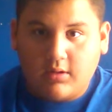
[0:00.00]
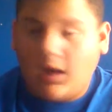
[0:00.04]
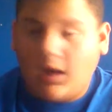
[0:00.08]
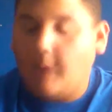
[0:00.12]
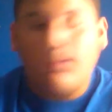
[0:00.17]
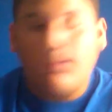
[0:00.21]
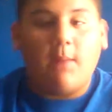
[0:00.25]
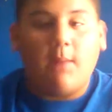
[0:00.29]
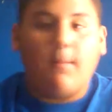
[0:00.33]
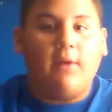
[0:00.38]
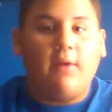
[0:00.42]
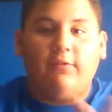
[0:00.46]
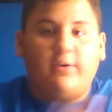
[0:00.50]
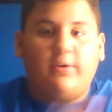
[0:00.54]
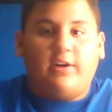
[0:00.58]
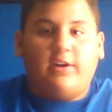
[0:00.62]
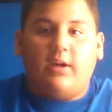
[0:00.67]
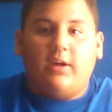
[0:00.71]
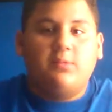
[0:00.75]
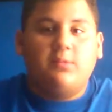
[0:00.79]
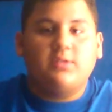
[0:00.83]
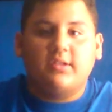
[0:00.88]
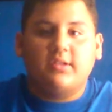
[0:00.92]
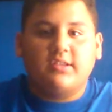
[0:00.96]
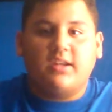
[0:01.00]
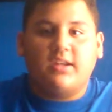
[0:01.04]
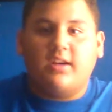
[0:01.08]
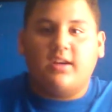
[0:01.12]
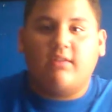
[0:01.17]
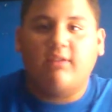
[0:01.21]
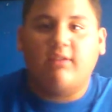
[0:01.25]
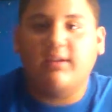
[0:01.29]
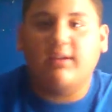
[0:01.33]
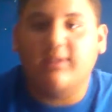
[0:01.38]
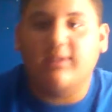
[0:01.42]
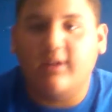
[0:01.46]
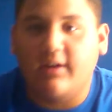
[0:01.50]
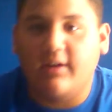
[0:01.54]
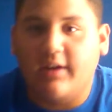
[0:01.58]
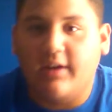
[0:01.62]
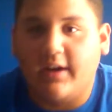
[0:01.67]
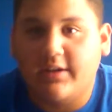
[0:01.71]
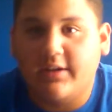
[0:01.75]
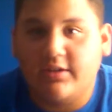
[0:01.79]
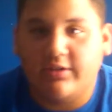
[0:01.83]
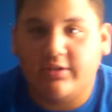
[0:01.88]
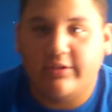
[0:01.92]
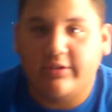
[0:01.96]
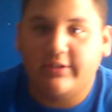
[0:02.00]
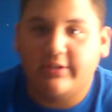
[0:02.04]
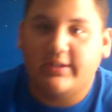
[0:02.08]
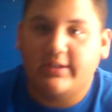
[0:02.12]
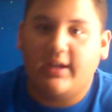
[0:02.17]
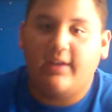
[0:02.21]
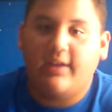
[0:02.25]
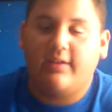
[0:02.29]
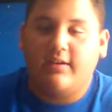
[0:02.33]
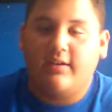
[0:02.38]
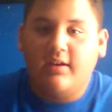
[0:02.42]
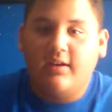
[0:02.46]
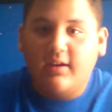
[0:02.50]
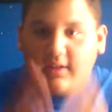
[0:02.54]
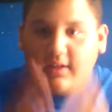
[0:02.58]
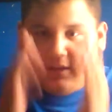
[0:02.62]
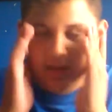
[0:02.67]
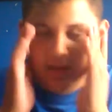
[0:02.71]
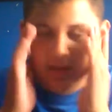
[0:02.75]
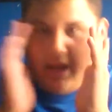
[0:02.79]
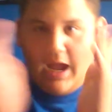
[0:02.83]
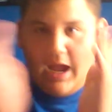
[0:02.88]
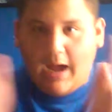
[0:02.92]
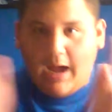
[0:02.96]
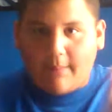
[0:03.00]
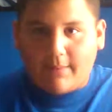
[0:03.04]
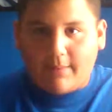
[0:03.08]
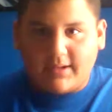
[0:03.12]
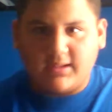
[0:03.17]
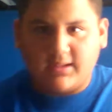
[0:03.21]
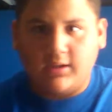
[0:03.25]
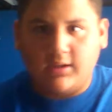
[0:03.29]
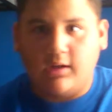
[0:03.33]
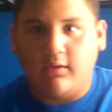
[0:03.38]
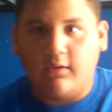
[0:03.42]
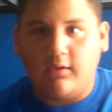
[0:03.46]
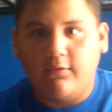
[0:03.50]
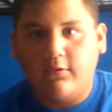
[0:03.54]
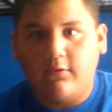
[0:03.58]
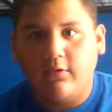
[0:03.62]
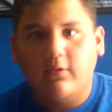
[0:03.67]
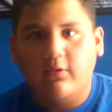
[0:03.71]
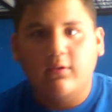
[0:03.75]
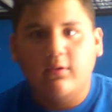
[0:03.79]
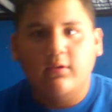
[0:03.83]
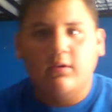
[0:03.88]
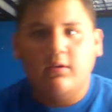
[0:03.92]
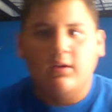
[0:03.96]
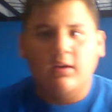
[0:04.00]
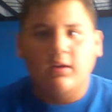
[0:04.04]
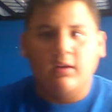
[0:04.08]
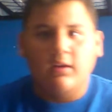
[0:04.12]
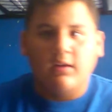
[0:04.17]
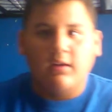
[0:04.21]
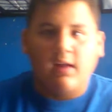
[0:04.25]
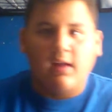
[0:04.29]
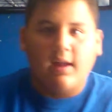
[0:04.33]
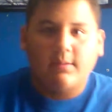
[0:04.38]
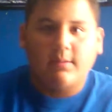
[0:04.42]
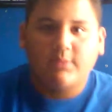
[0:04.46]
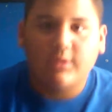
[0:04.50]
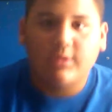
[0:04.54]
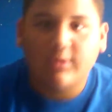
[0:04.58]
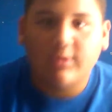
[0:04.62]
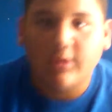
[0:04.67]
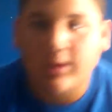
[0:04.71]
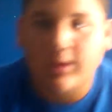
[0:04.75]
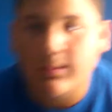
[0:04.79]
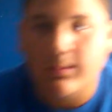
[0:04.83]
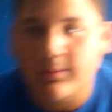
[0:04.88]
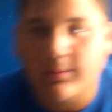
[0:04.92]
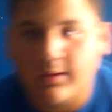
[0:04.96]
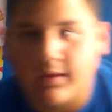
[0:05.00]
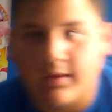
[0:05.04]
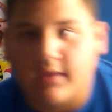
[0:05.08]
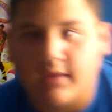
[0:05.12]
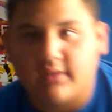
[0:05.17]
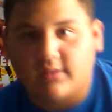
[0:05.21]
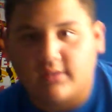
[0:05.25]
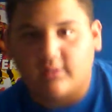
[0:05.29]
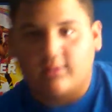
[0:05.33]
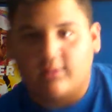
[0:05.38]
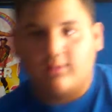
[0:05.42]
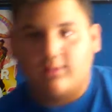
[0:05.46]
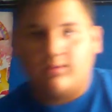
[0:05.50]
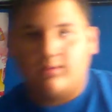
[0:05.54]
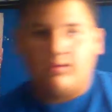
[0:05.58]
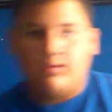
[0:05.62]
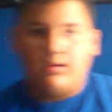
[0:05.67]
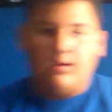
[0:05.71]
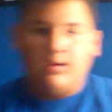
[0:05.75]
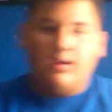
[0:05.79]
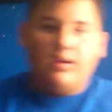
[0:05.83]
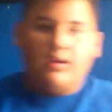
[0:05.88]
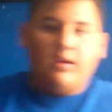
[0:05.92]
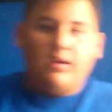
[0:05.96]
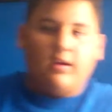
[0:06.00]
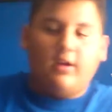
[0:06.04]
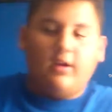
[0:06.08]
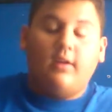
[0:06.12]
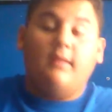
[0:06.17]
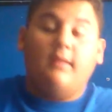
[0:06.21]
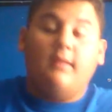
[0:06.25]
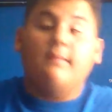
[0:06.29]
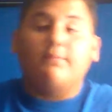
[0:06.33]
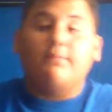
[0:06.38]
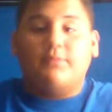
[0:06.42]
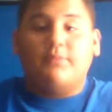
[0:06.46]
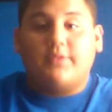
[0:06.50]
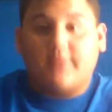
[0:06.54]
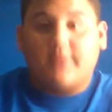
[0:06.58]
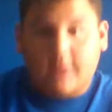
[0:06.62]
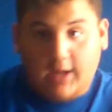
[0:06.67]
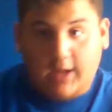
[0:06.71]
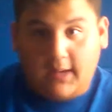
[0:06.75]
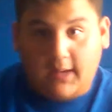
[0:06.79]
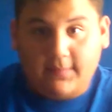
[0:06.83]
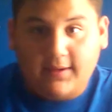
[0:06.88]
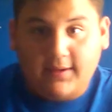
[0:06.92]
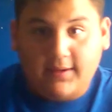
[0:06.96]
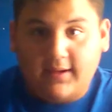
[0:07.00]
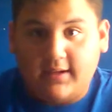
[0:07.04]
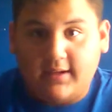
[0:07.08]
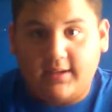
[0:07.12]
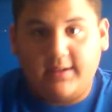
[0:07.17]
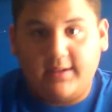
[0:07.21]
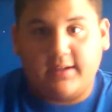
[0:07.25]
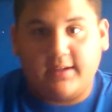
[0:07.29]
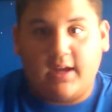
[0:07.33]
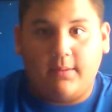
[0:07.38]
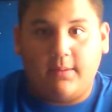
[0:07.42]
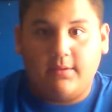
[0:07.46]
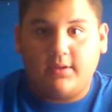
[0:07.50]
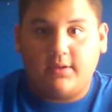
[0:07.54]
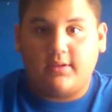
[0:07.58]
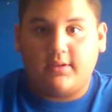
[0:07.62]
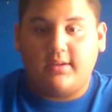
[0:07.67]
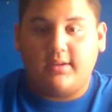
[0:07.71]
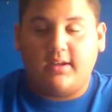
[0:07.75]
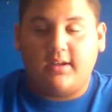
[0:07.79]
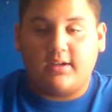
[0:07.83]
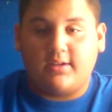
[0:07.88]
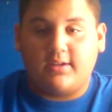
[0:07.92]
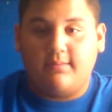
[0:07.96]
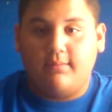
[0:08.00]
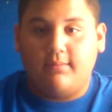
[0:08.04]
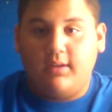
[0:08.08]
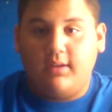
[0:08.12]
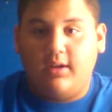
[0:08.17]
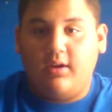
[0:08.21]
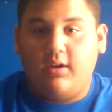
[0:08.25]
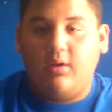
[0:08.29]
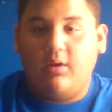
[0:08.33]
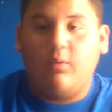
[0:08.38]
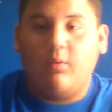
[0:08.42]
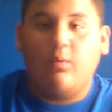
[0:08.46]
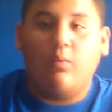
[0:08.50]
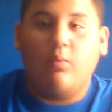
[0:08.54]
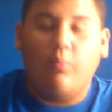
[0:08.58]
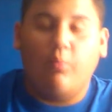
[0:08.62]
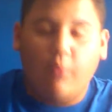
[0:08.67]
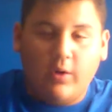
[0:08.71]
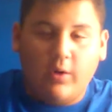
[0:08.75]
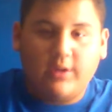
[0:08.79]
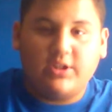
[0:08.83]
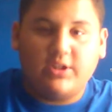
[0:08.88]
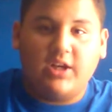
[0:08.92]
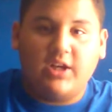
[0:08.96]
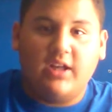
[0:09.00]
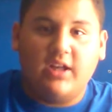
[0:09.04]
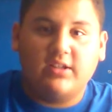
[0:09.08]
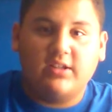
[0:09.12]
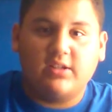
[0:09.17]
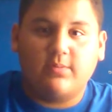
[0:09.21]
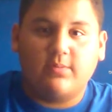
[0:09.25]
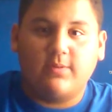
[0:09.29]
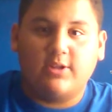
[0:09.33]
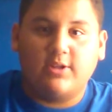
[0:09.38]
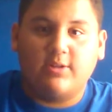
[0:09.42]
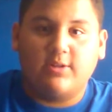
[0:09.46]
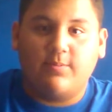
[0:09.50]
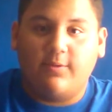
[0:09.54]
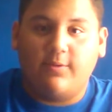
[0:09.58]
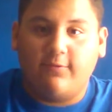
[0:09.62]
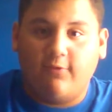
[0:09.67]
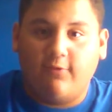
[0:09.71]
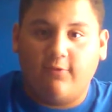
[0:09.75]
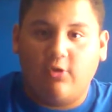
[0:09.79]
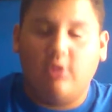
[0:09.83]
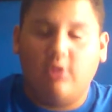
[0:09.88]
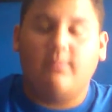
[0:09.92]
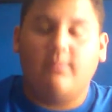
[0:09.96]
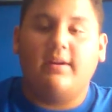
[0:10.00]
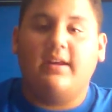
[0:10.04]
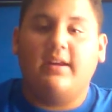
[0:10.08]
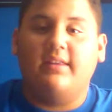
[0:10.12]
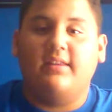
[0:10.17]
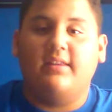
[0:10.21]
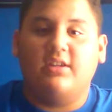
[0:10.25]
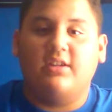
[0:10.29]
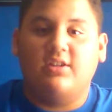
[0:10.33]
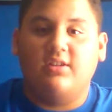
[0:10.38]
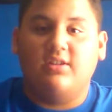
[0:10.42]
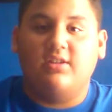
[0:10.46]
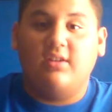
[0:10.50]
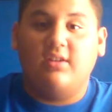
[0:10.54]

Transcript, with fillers: I'm not buffering, I'm just standing right there. I just look dead at myself. Just so hypnotizing. Uh, comment in the comment section below what challenges we should perform and